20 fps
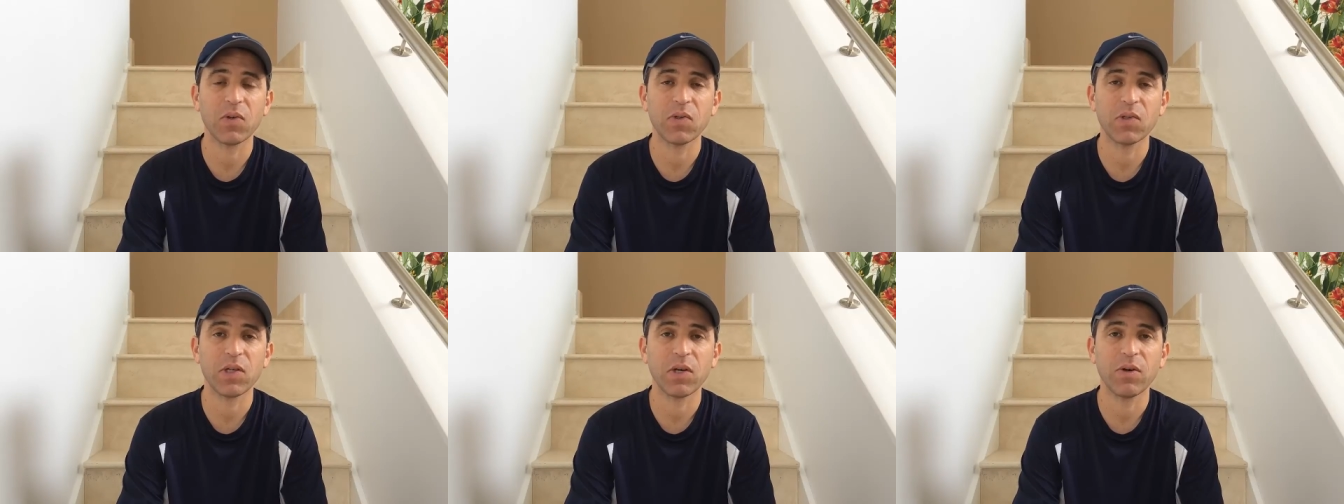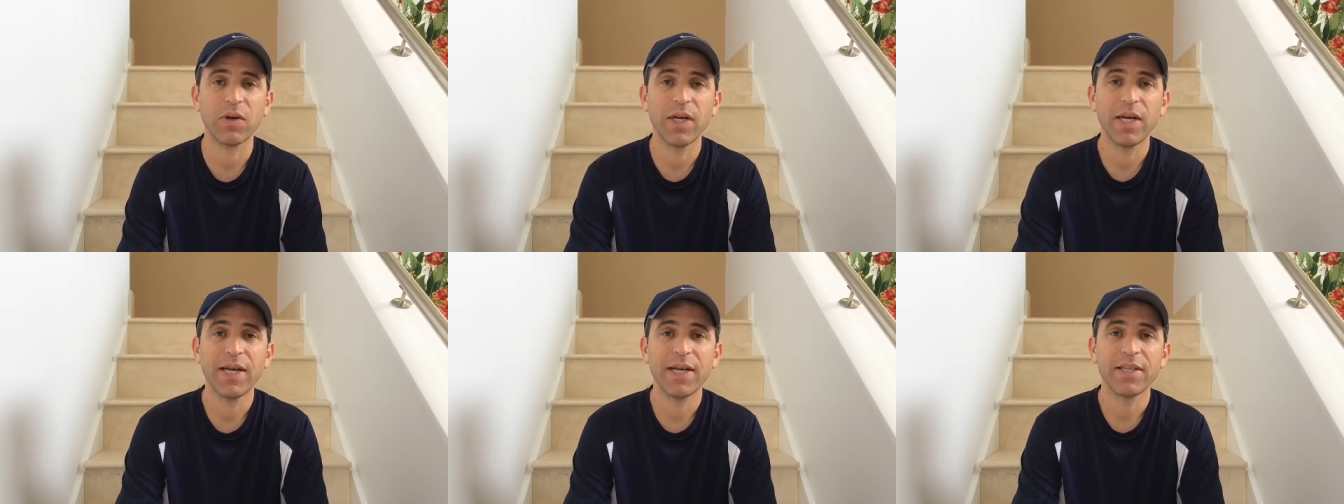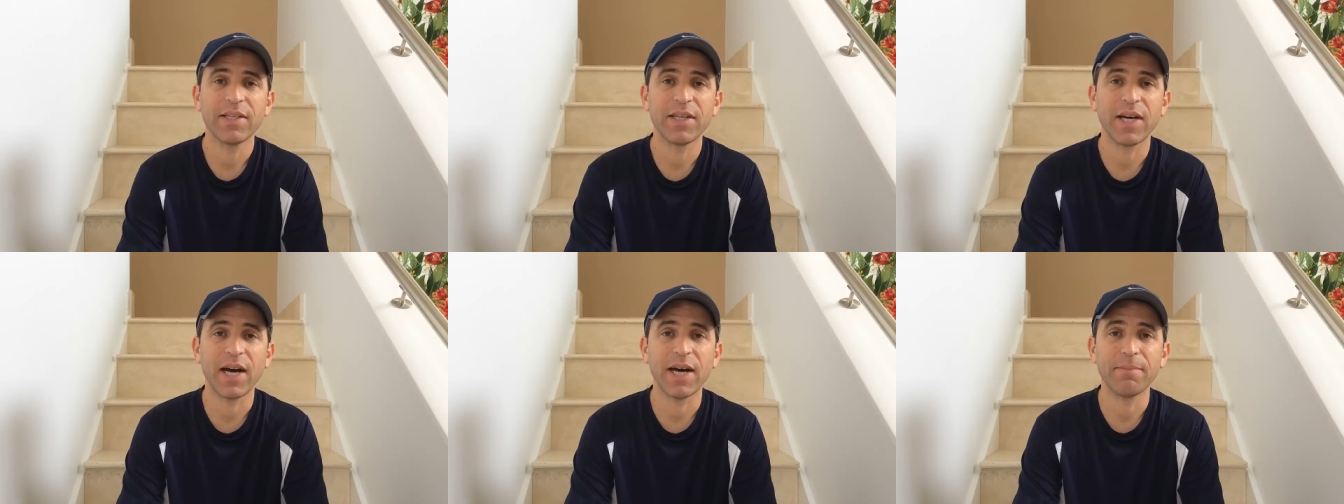So
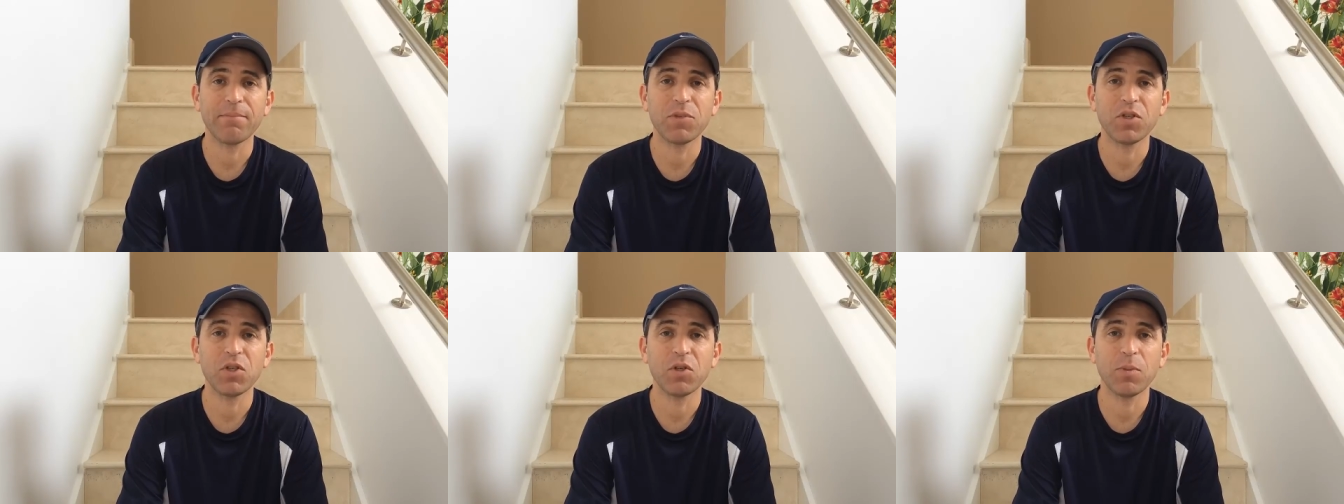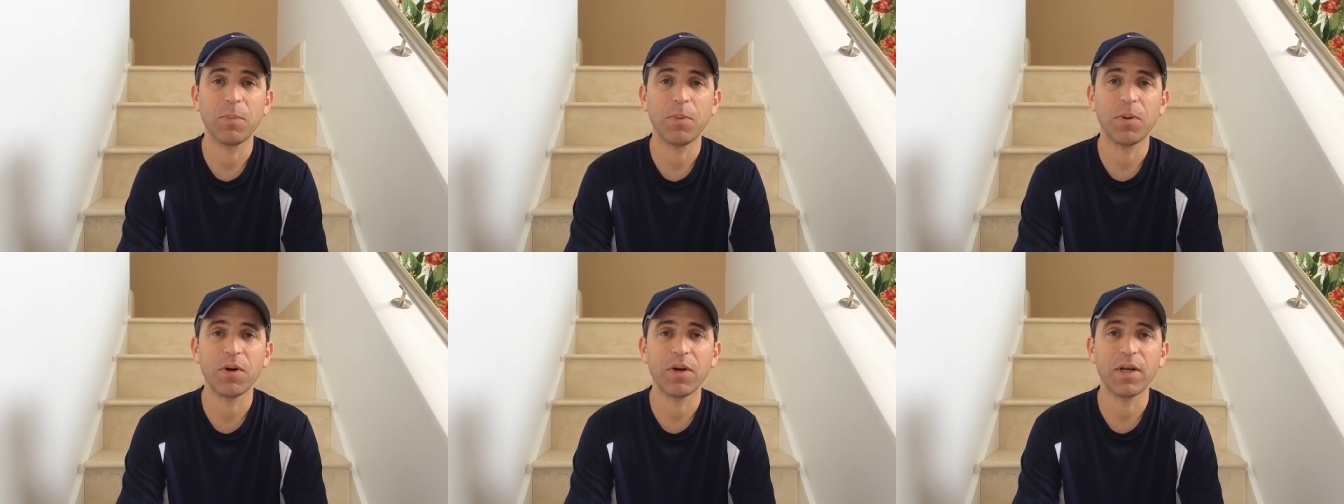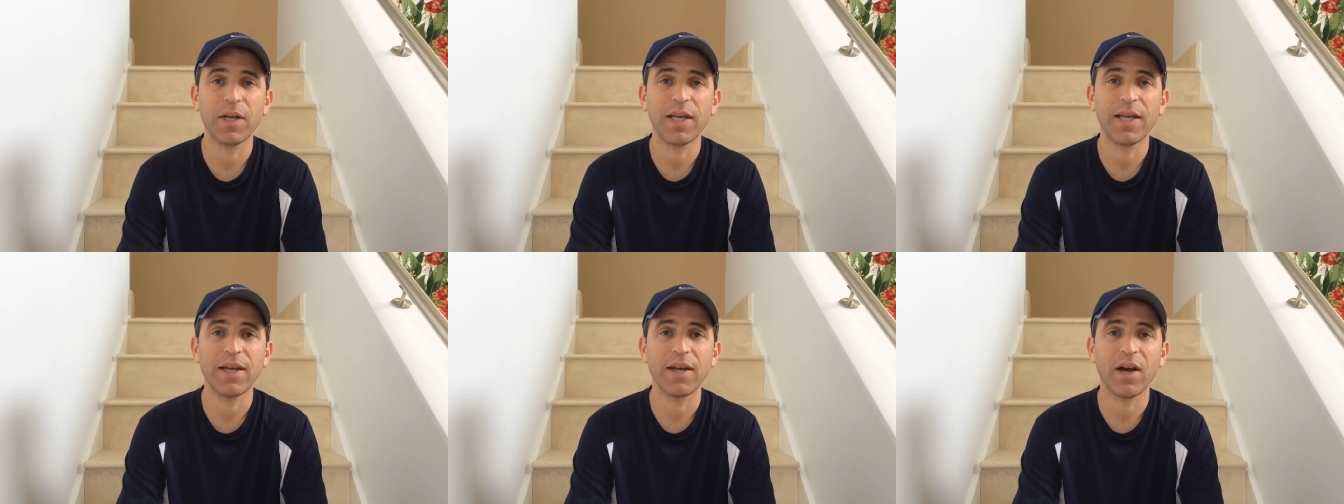time to
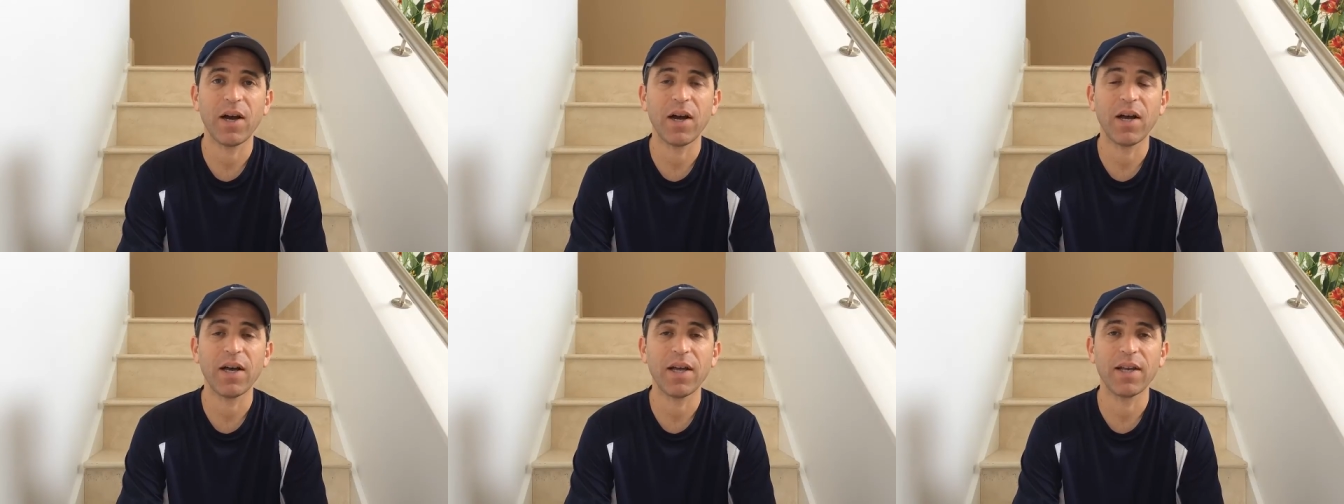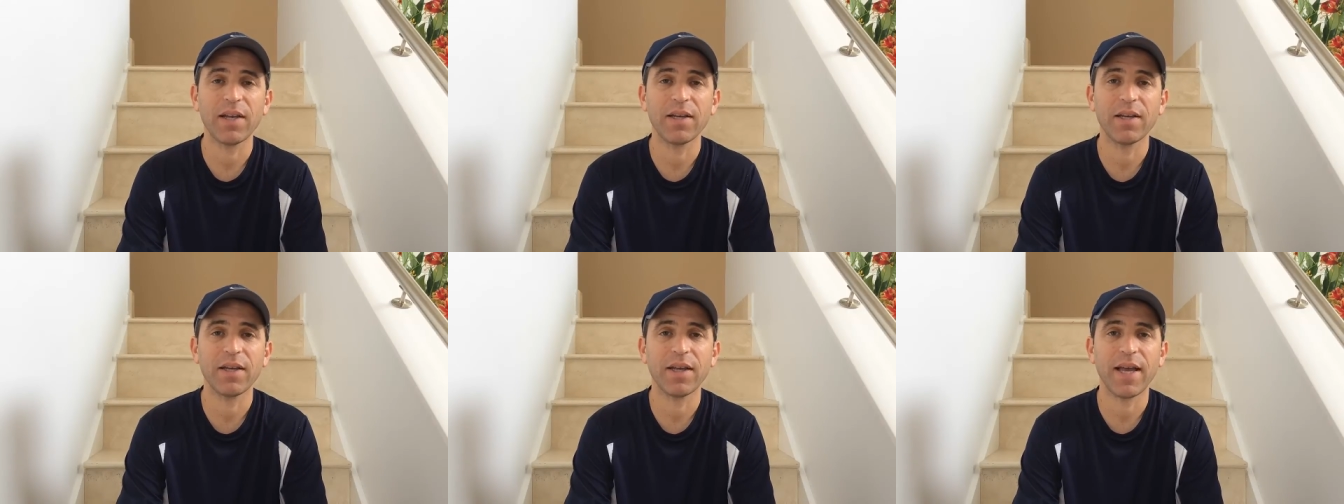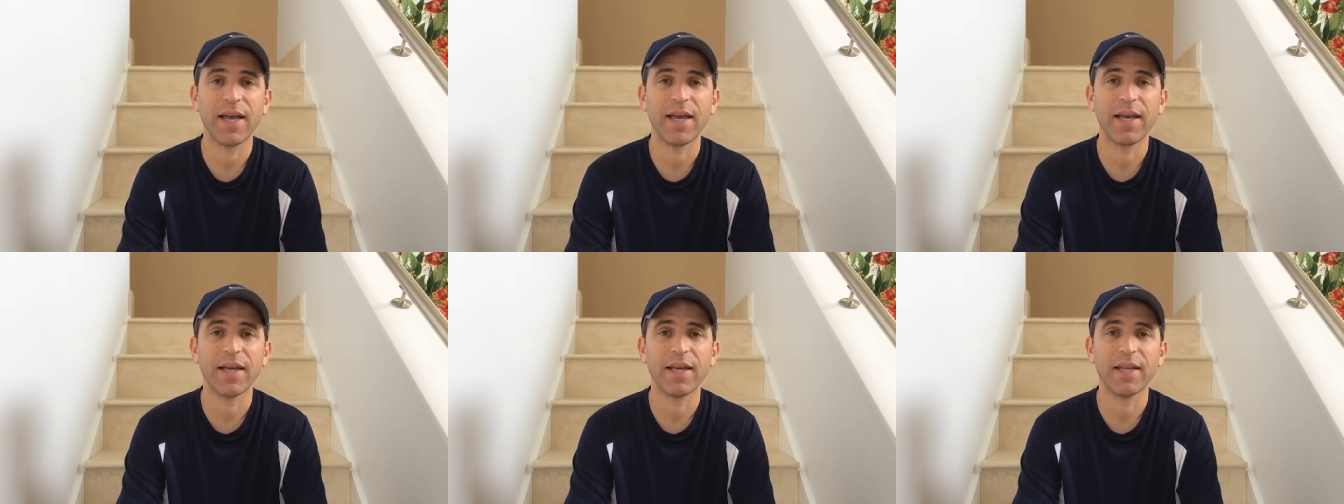put it on
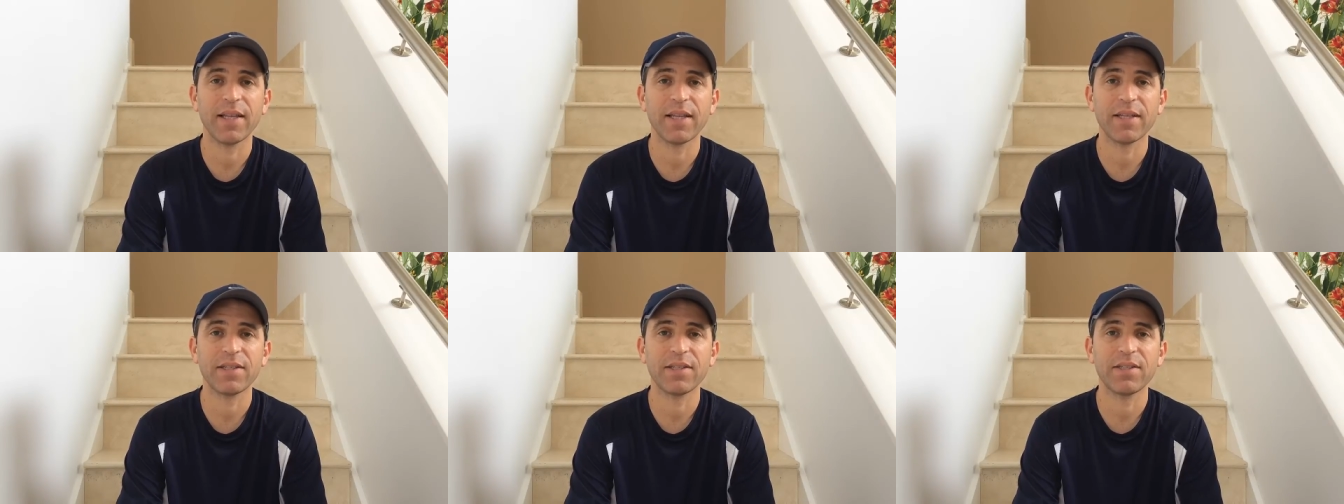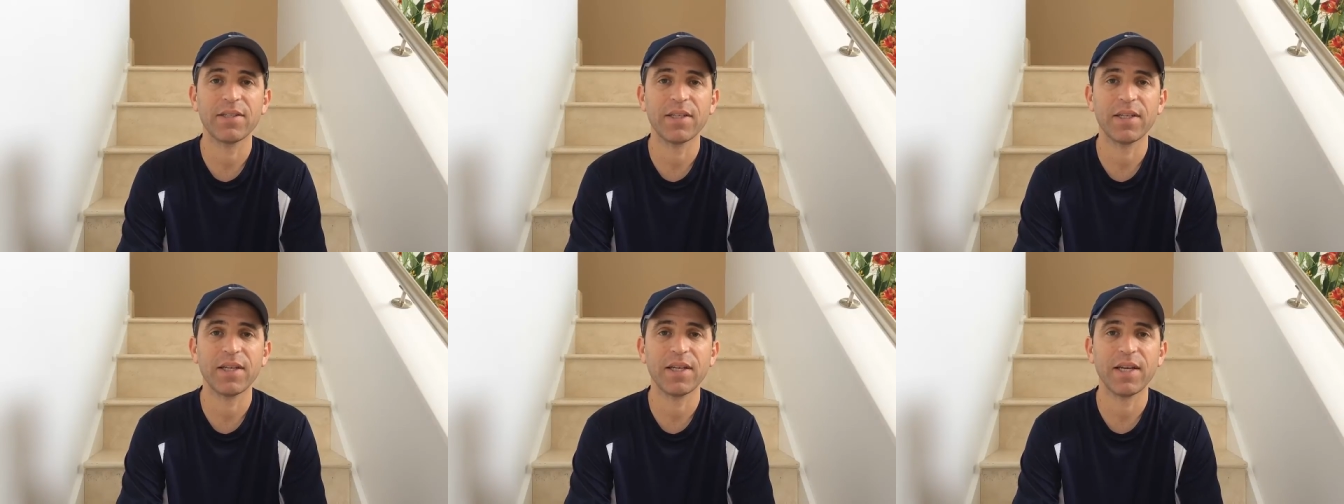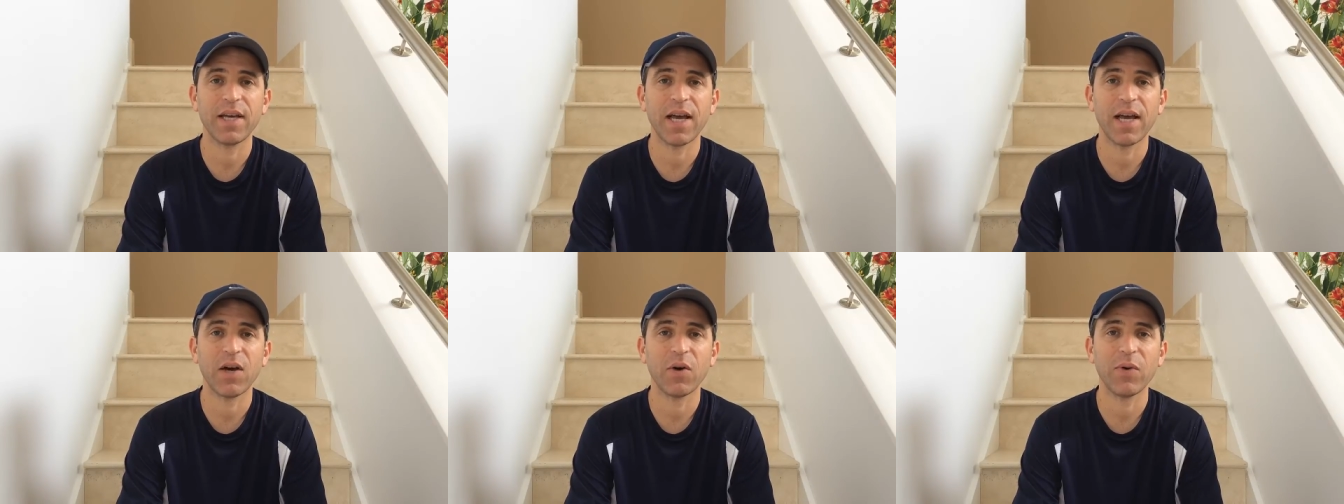and let's see
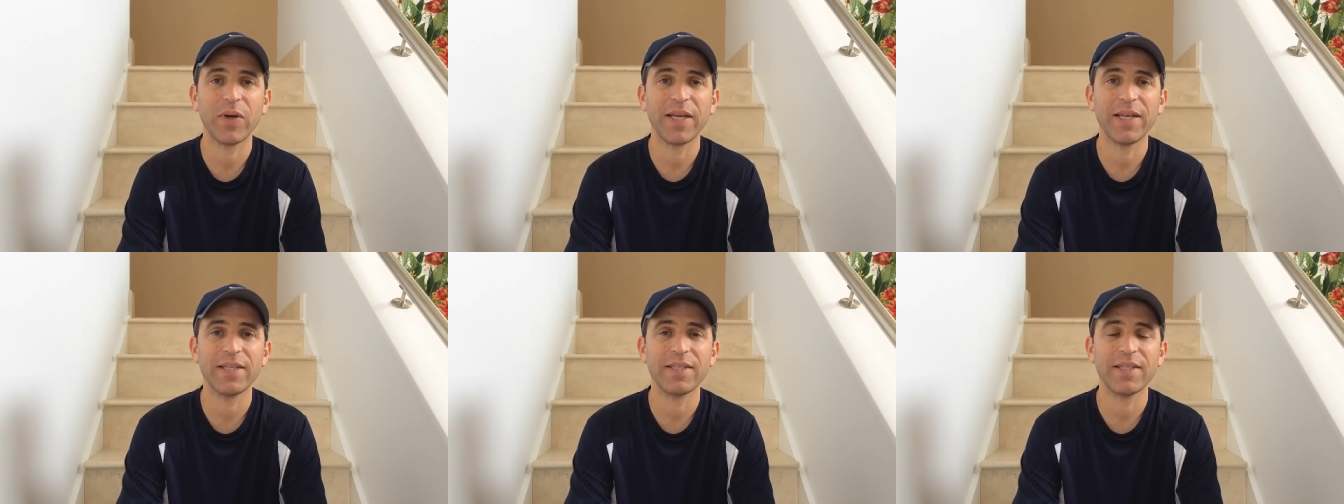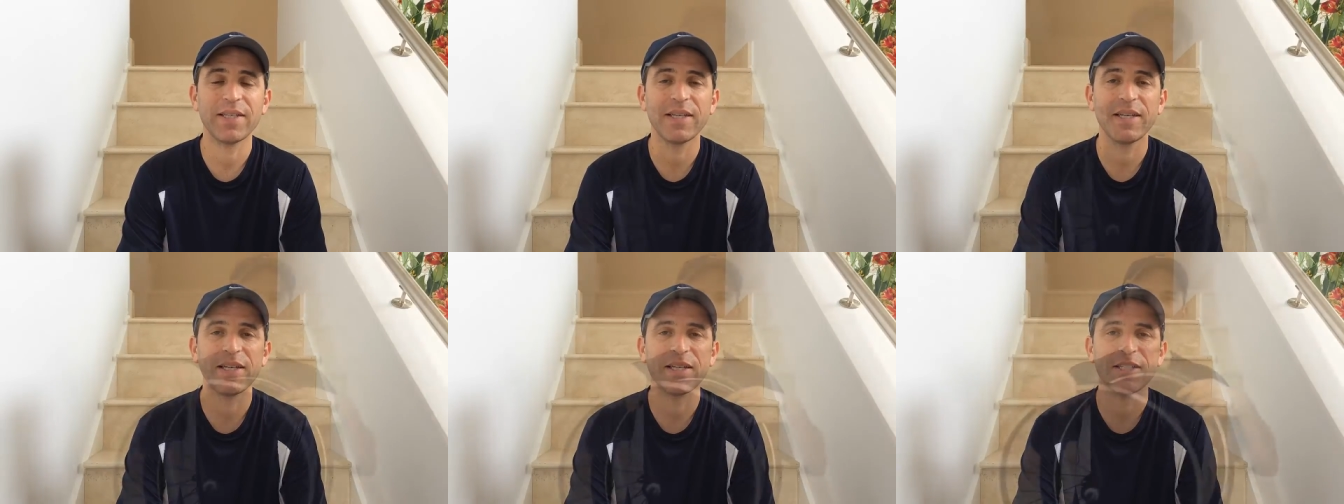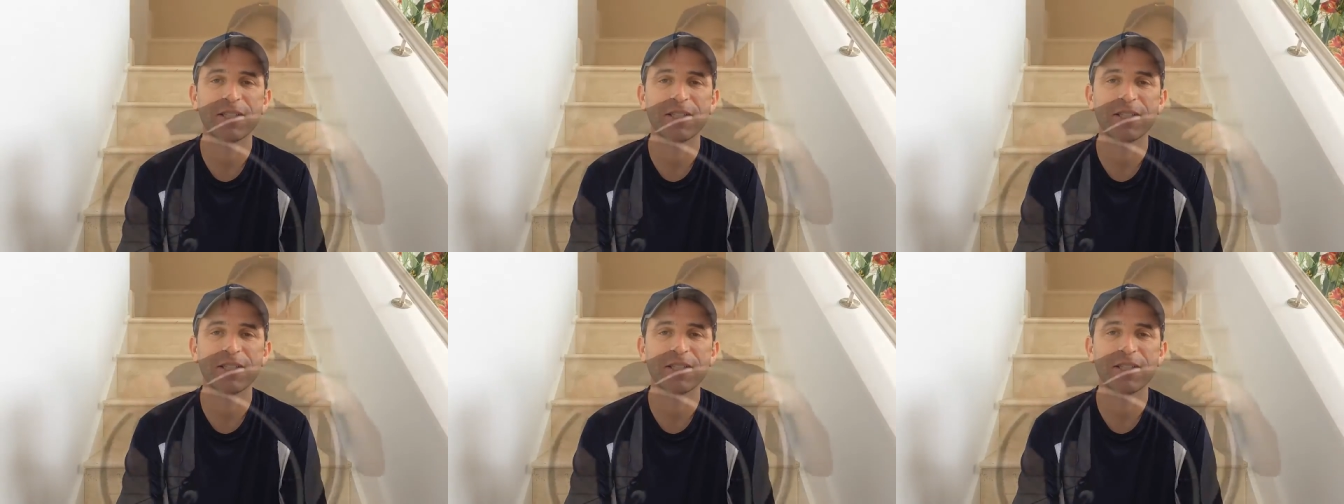how easy it